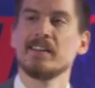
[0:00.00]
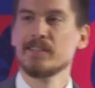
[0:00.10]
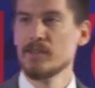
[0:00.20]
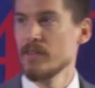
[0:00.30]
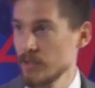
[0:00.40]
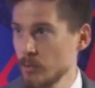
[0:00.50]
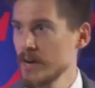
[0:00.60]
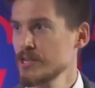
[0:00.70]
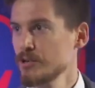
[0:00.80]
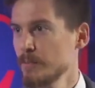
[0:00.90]
So then the
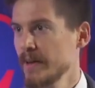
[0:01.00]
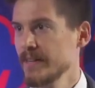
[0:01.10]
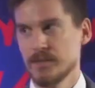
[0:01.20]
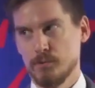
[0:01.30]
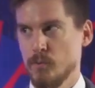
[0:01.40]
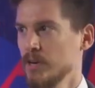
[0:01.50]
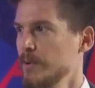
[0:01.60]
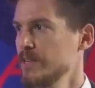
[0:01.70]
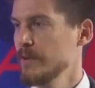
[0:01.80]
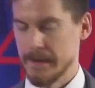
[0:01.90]
question remains, what are
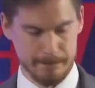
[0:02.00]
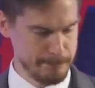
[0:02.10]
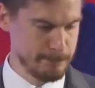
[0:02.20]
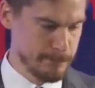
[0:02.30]
we doing?